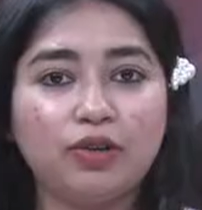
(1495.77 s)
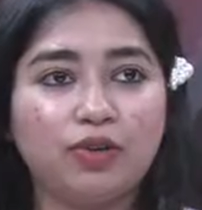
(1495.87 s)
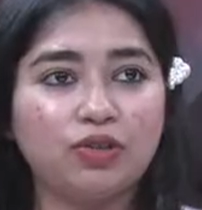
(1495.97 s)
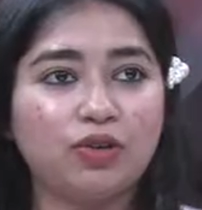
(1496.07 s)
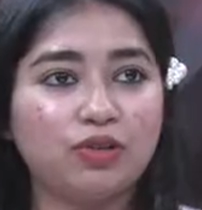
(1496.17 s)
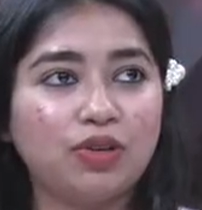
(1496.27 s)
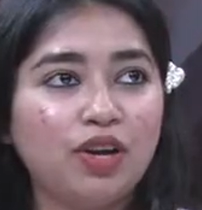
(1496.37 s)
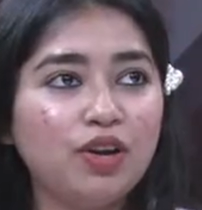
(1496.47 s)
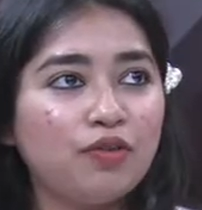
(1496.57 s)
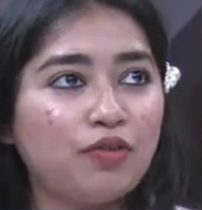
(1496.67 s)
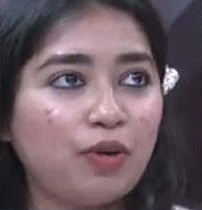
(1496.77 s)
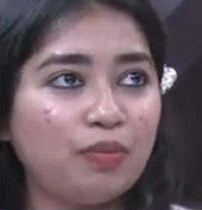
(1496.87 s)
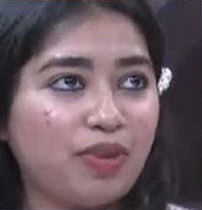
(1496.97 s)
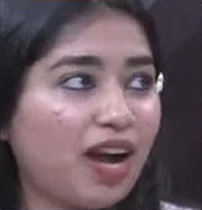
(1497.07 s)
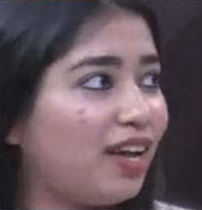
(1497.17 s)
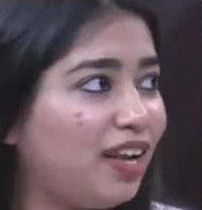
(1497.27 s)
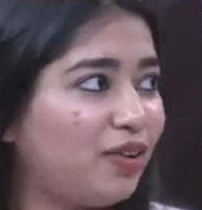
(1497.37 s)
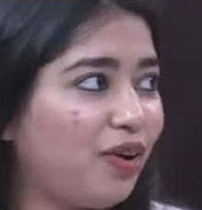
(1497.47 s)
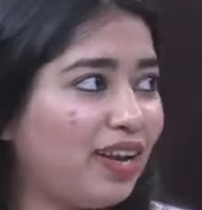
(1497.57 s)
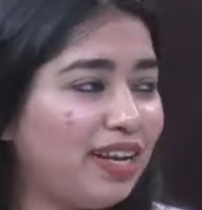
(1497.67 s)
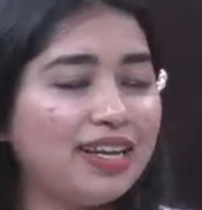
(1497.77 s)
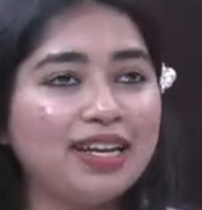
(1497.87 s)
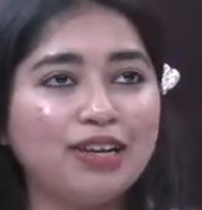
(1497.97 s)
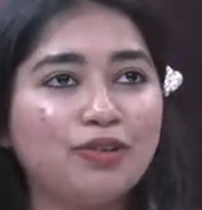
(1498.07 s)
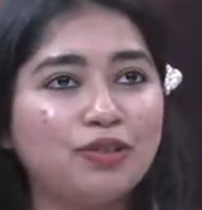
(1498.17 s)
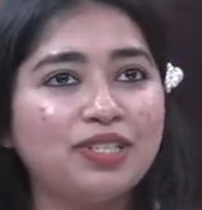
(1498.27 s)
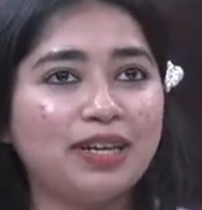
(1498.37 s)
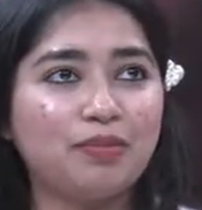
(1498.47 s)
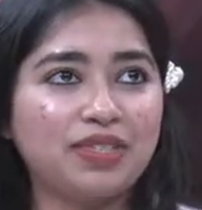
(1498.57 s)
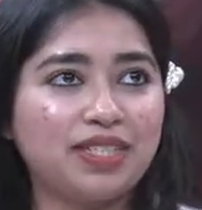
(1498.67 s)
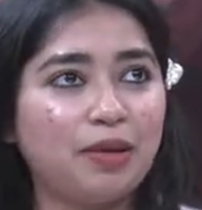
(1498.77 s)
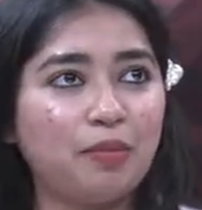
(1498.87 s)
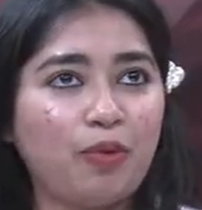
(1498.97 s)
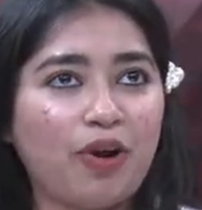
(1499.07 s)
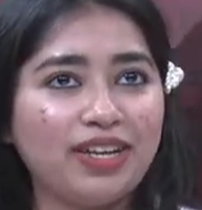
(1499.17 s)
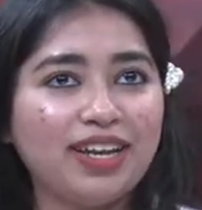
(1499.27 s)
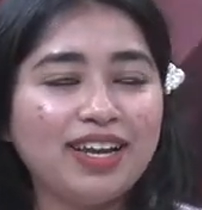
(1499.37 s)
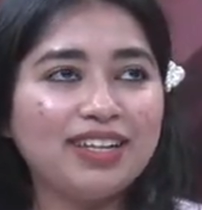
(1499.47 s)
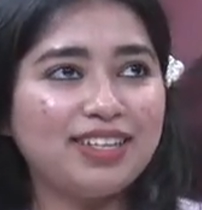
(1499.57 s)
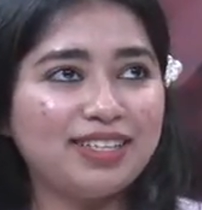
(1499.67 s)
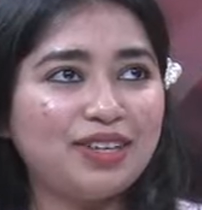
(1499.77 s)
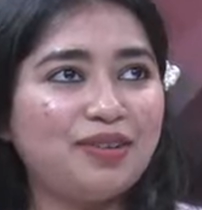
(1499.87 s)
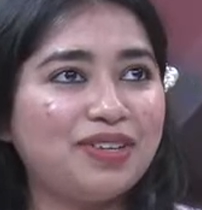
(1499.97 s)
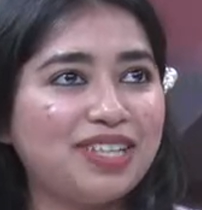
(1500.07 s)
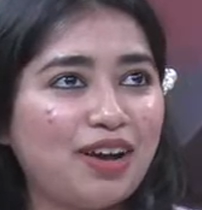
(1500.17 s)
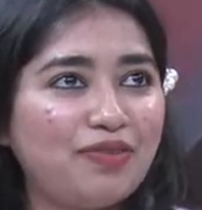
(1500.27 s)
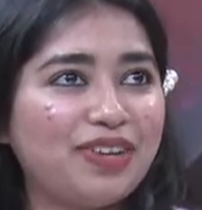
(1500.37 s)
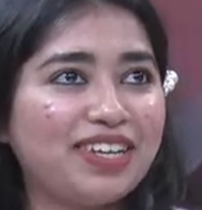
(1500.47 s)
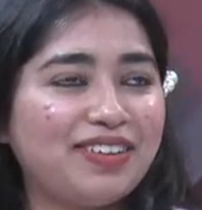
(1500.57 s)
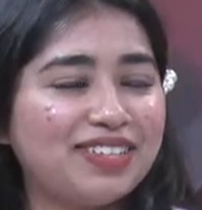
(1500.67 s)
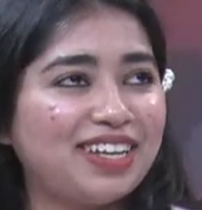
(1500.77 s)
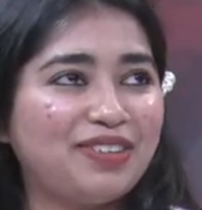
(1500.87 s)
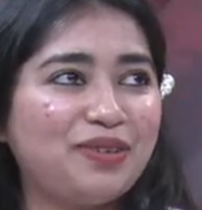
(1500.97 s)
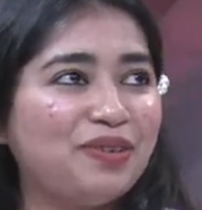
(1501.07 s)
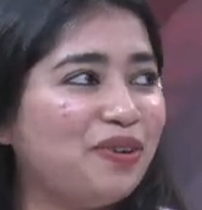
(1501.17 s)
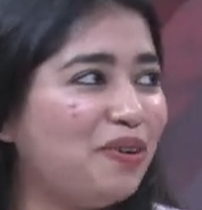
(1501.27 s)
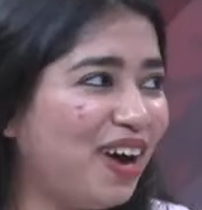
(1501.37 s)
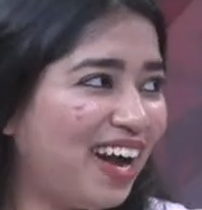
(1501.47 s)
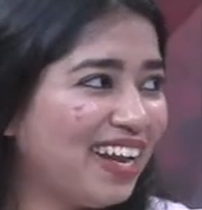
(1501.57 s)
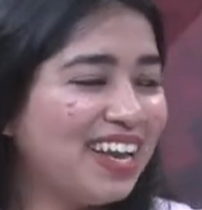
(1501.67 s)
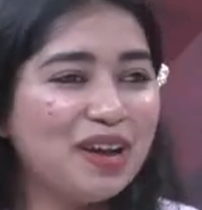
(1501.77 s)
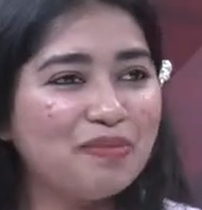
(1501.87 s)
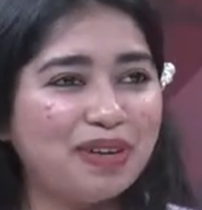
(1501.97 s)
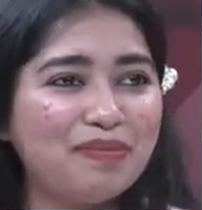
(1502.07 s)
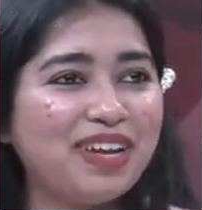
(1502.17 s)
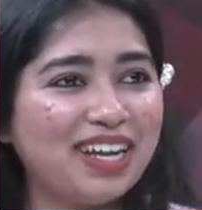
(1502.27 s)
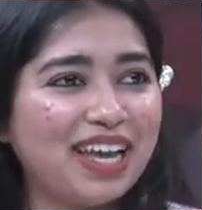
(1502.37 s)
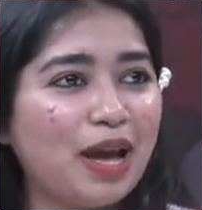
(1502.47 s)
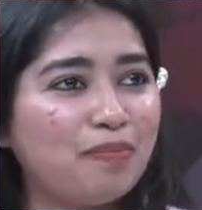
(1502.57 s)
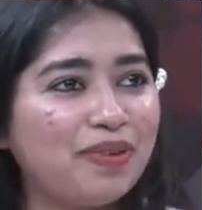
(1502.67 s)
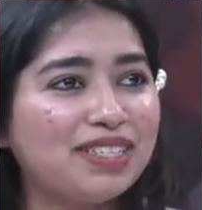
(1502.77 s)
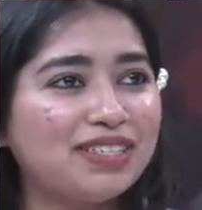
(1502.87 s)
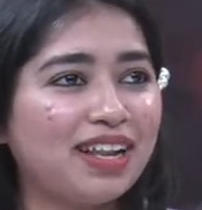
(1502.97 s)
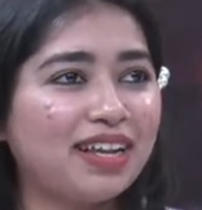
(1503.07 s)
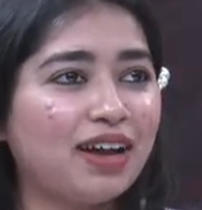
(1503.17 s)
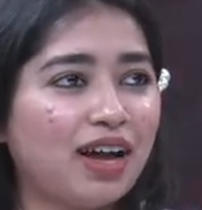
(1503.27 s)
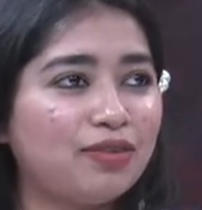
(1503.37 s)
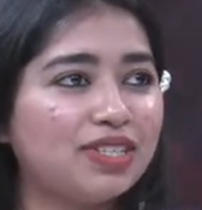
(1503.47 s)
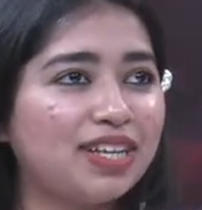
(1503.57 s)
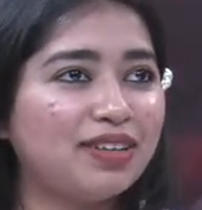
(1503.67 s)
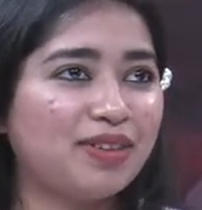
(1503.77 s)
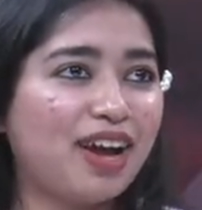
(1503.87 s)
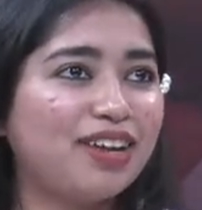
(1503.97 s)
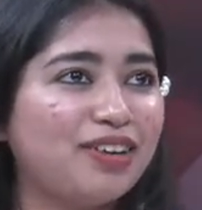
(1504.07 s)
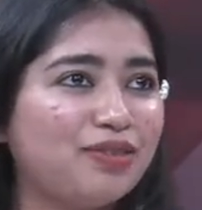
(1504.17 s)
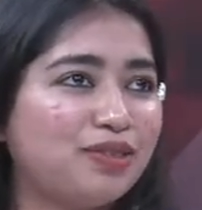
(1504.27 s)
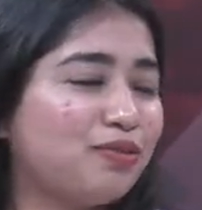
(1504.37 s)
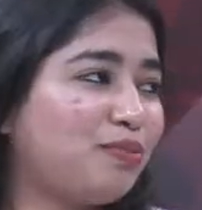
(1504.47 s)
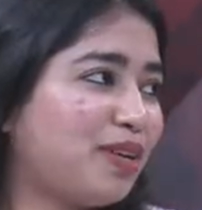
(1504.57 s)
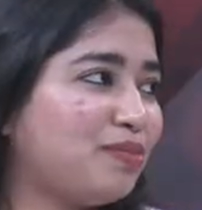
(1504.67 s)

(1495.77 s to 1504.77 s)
was also from Nagaland only. He also same point. Then sir was laughing. They was like, don't know why, but it happens. Like I was like, Nagaland also become